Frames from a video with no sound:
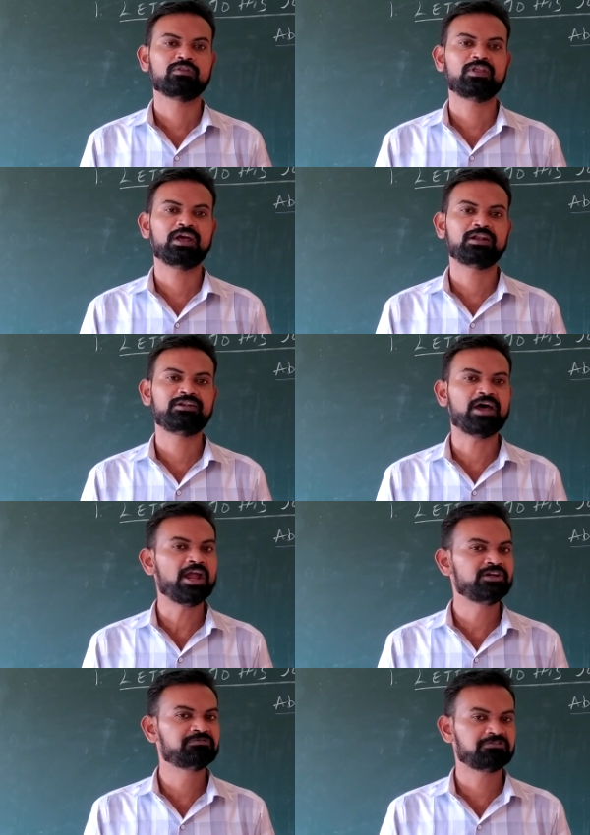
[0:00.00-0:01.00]
they are
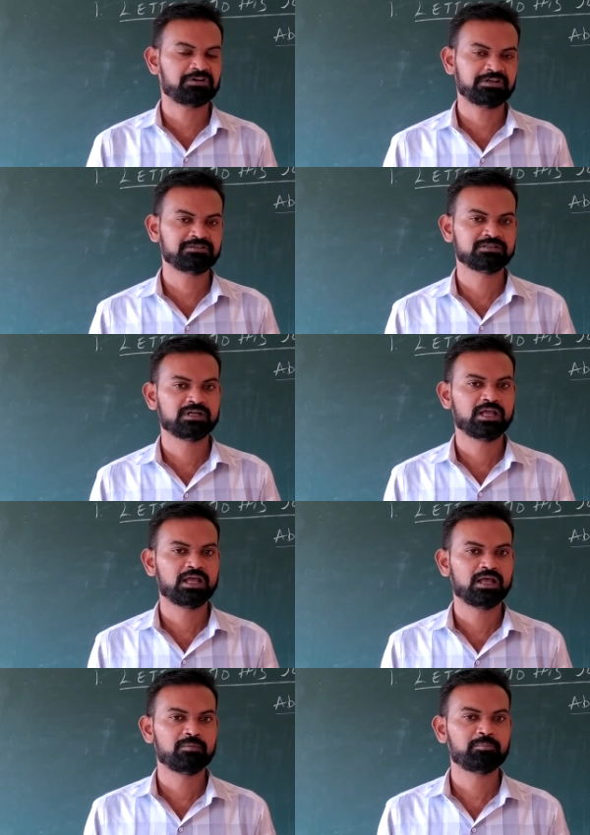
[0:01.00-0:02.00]
died for
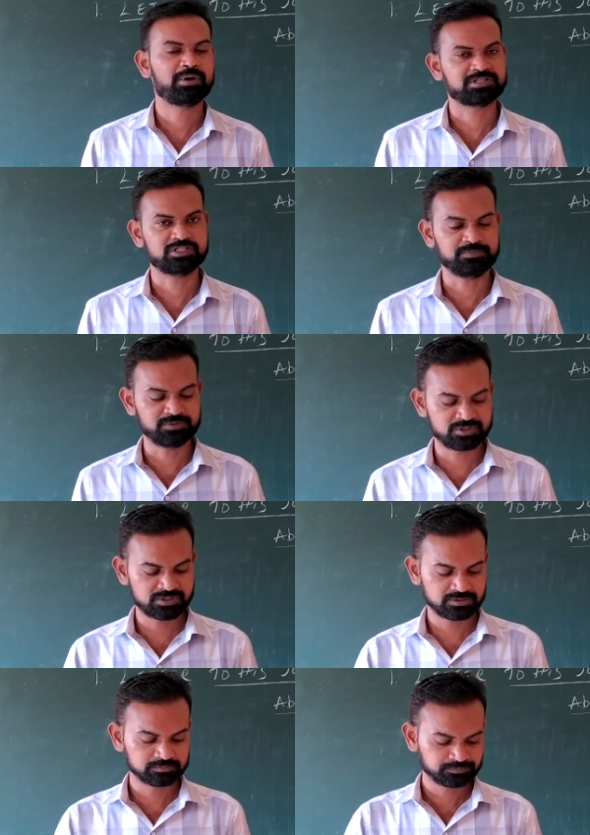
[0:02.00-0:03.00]
persects.
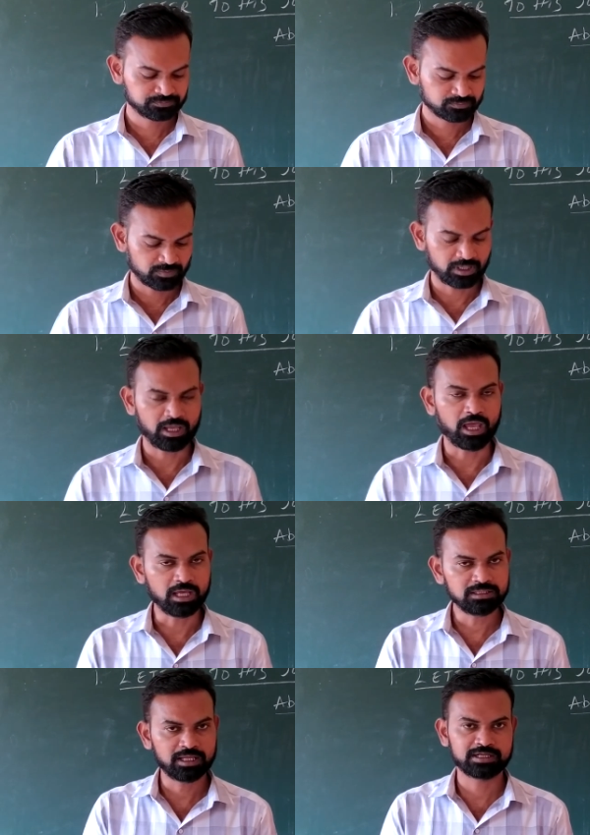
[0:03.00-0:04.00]

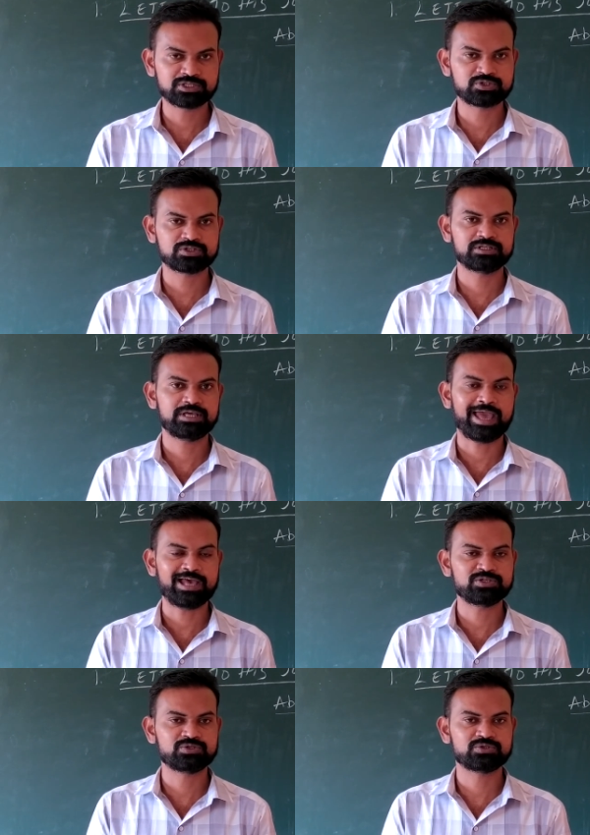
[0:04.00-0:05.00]
In their history
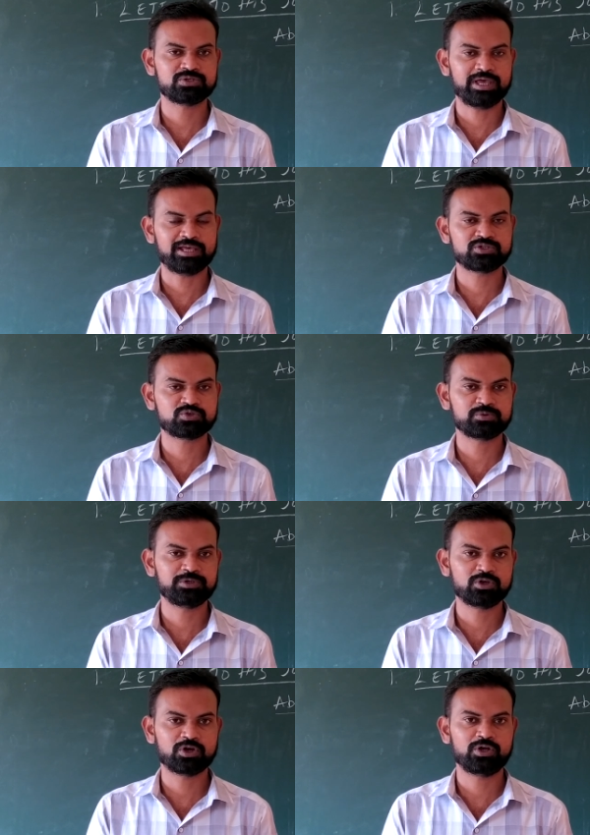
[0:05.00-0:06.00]
as to
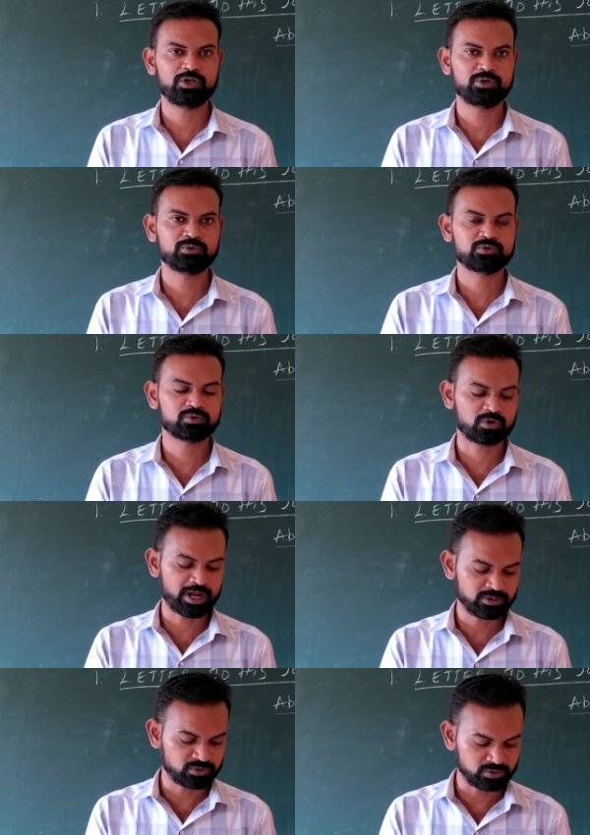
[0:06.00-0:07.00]
be continued to
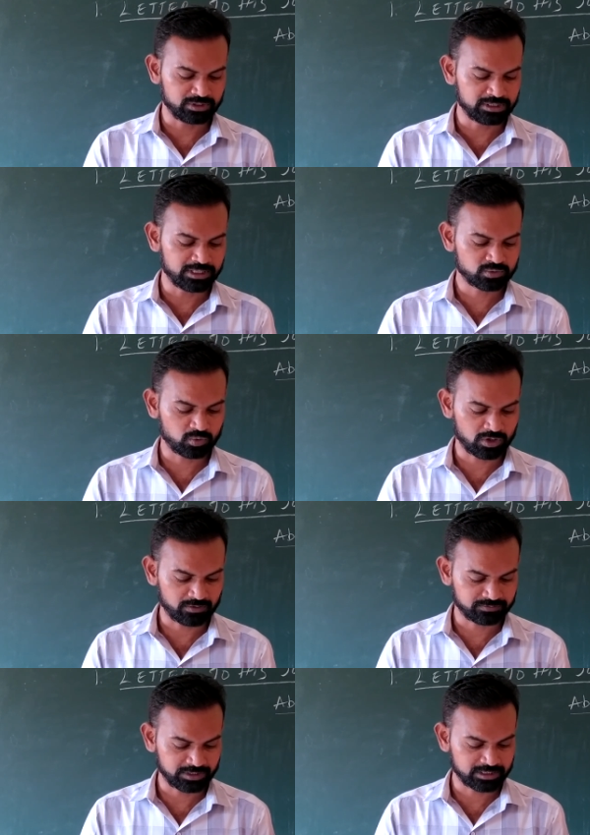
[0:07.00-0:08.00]
write in that one
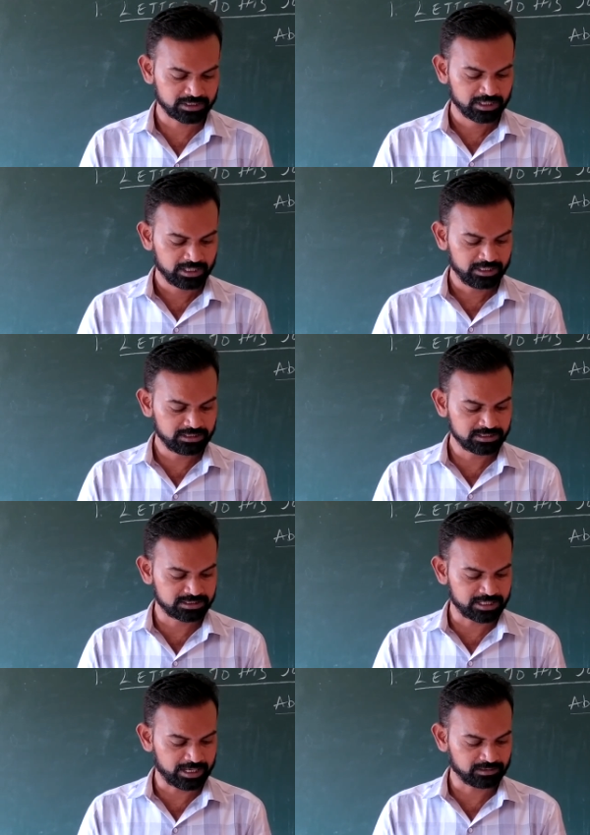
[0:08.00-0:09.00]
of that. It is
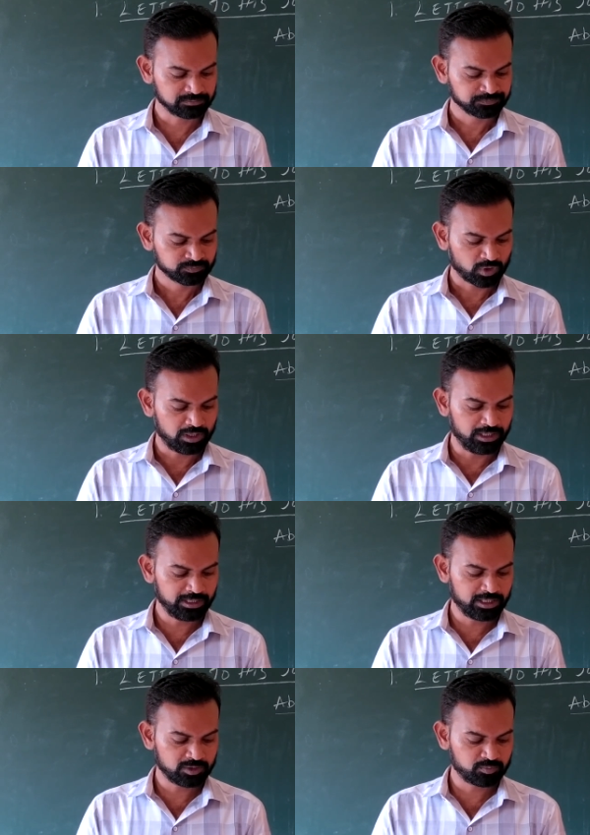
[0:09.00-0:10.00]
there.
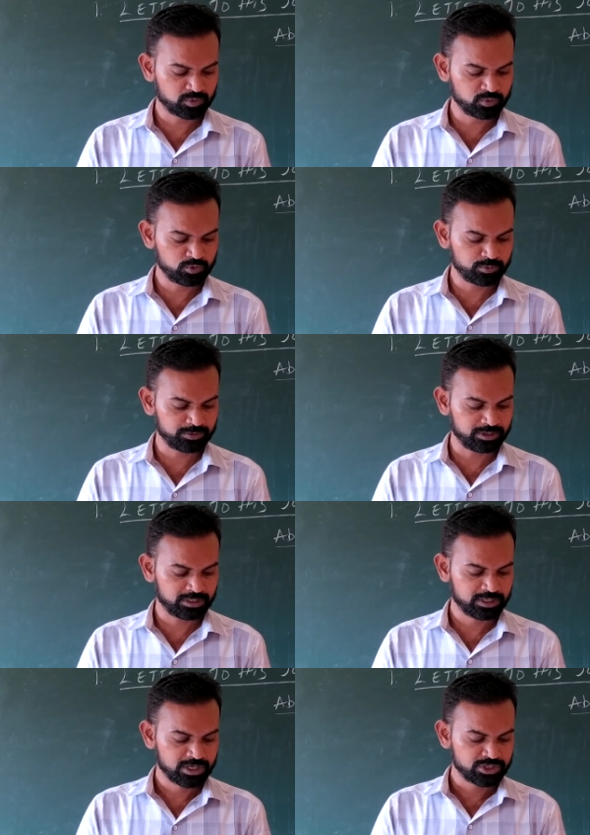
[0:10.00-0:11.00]
Lincoln proved to be
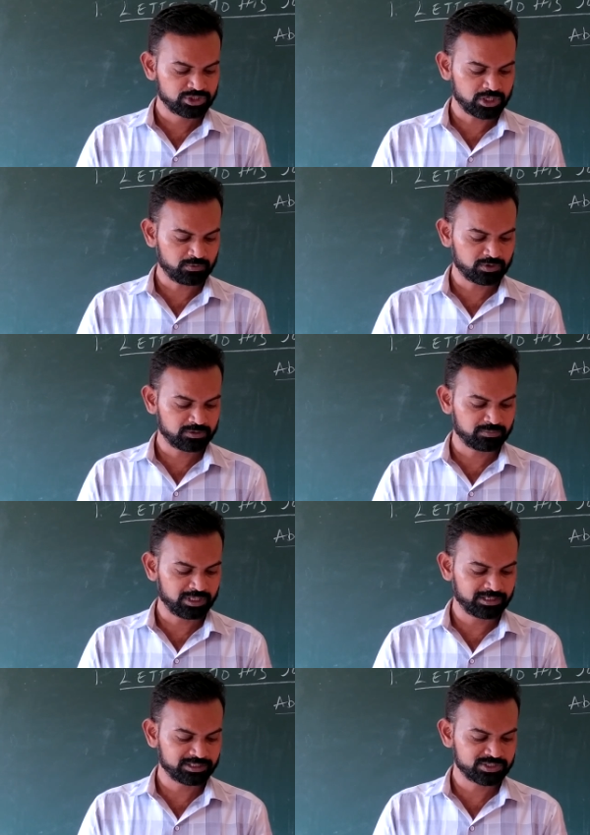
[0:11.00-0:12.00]
showered
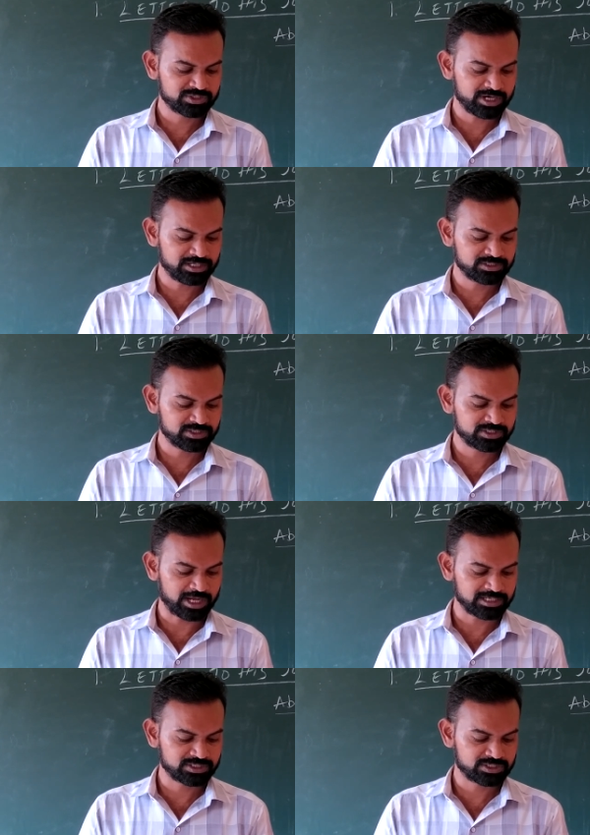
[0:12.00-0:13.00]
military strategies
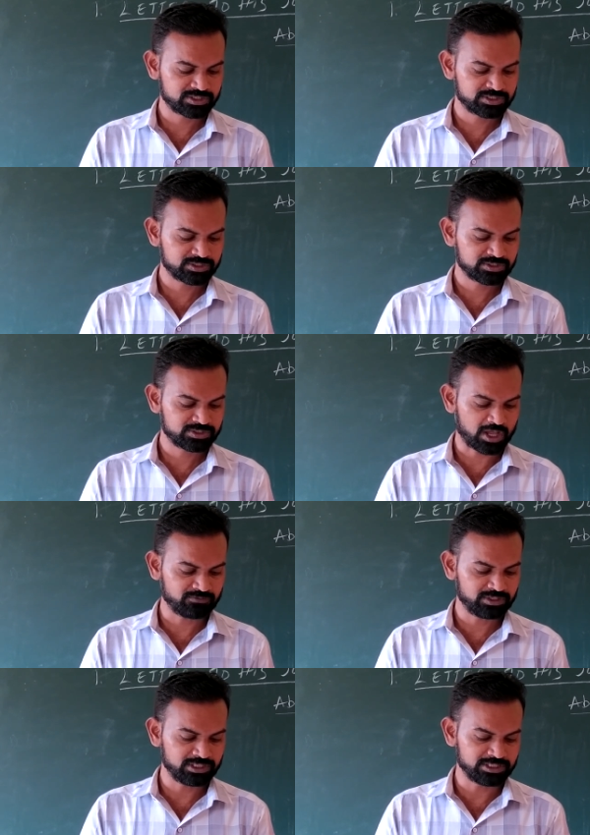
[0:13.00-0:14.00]
and
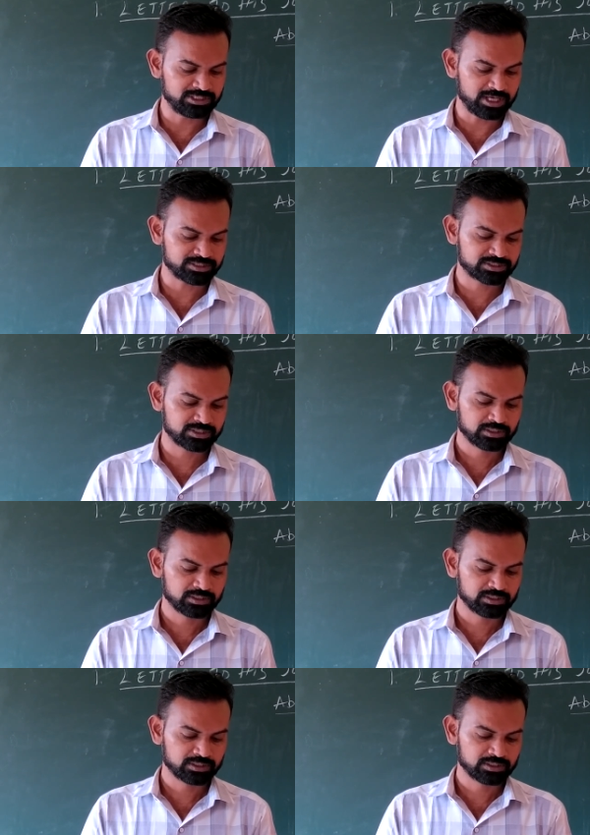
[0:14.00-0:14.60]
savvy leaders.